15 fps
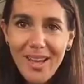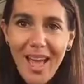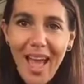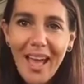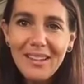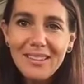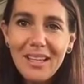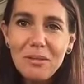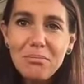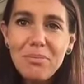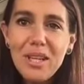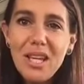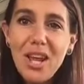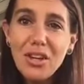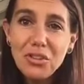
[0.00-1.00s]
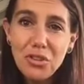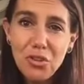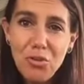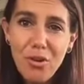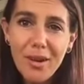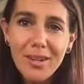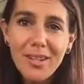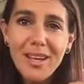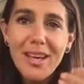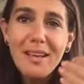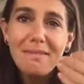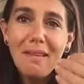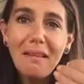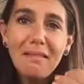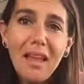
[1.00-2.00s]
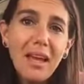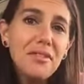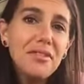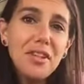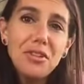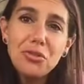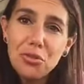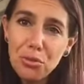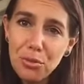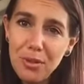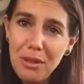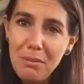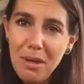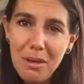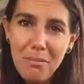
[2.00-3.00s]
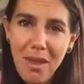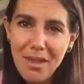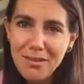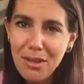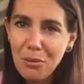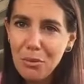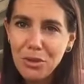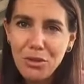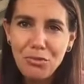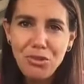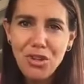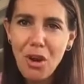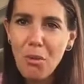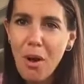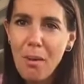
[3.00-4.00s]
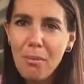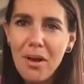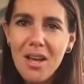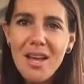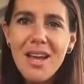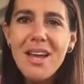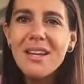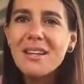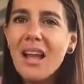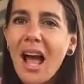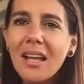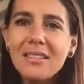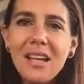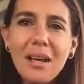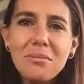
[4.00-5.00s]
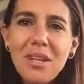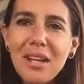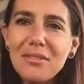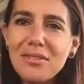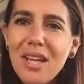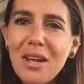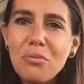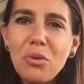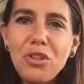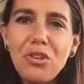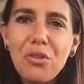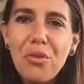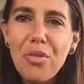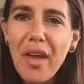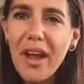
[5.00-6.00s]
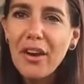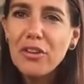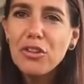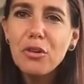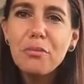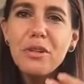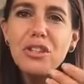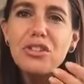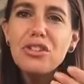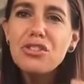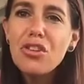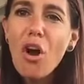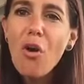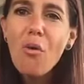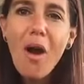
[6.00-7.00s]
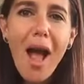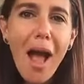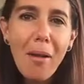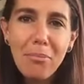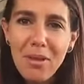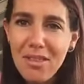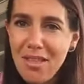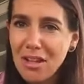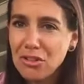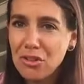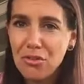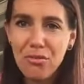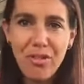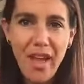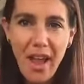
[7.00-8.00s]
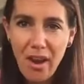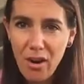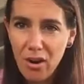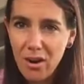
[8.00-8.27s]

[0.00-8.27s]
and can be assured that life can truly be amazing when you show up. 9 times out of 10, when you're there, you'll be so happy that you're there.